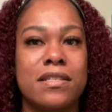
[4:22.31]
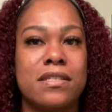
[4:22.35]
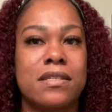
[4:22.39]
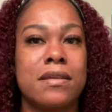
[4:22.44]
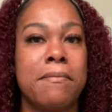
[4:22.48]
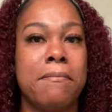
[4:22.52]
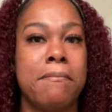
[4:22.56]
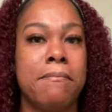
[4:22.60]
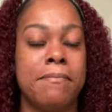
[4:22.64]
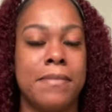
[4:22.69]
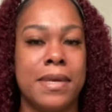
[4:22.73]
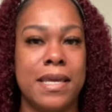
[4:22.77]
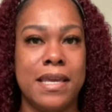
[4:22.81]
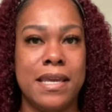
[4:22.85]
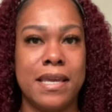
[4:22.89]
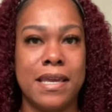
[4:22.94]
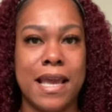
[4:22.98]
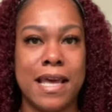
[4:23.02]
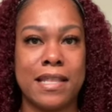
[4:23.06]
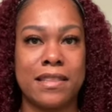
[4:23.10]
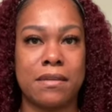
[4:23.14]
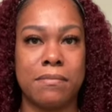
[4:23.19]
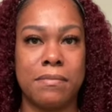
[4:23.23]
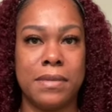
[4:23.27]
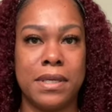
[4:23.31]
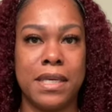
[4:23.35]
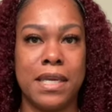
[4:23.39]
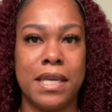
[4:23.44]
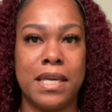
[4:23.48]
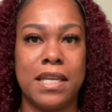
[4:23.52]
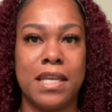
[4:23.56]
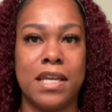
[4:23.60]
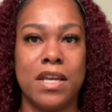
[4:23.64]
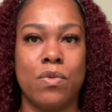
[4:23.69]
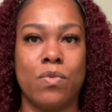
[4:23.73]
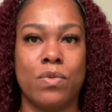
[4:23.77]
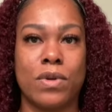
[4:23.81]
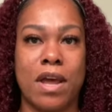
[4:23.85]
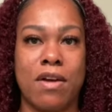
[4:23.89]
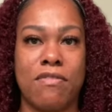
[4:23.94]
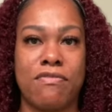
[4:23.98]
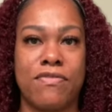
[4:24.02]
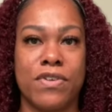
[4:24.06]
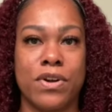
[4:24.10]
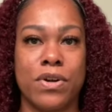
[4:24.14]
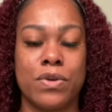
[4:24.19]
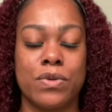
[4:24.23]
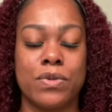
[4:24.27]
to me at the beginning when I
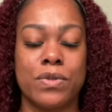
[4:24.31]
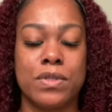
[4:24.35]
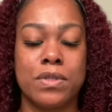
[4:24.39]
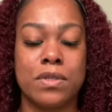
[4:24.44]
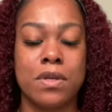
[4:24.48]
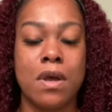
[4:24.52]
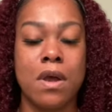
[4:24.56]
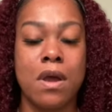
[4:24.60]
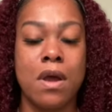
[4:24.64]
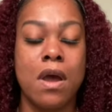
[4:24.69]
first